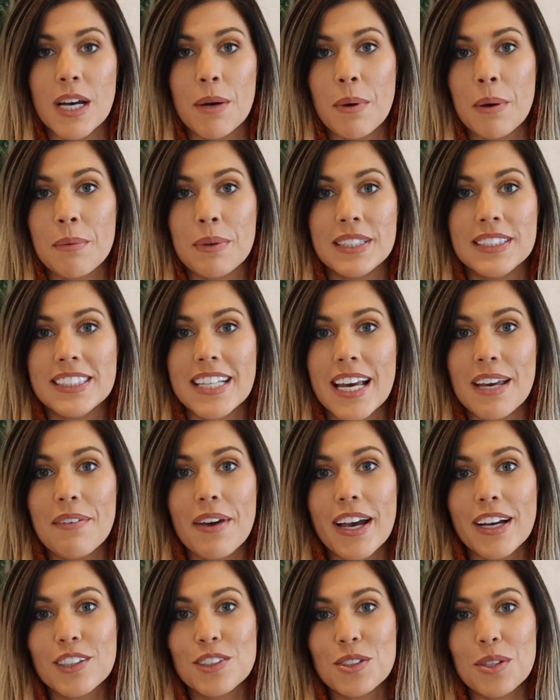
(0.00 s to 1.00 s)
That way we
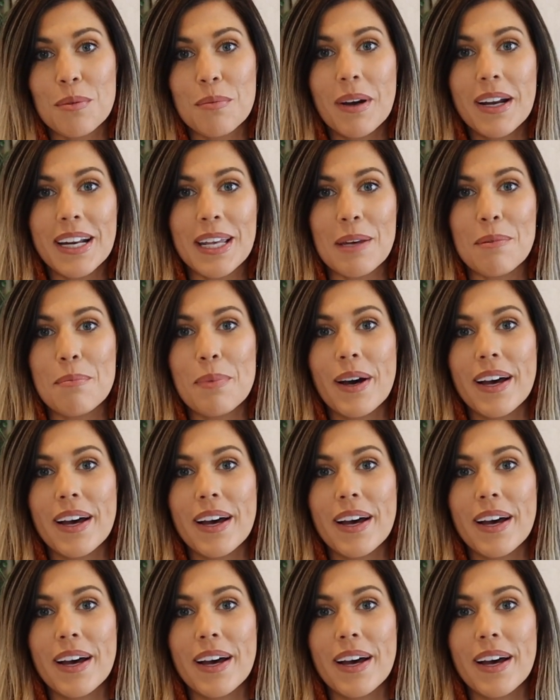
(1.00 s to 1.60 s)
save extra money.